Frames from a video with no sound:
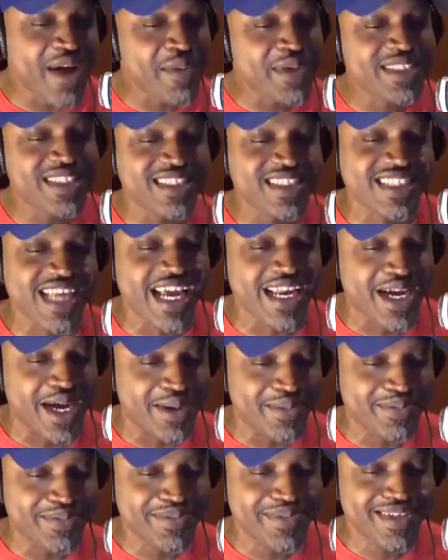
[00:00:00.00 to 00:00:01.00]
was a
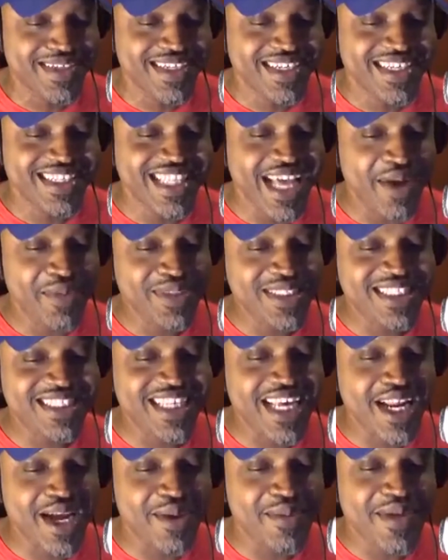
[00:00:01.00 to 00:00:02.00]
setup. That was a
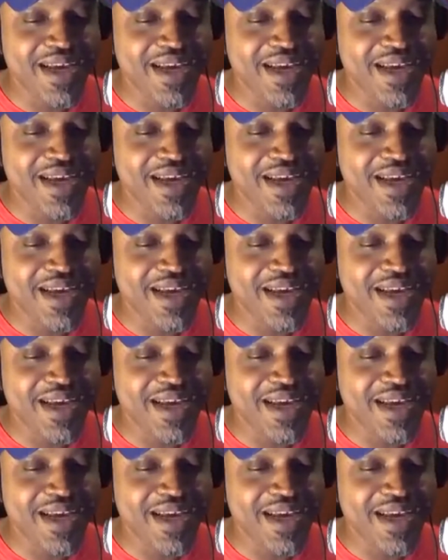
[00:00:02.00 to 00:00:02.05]
setup.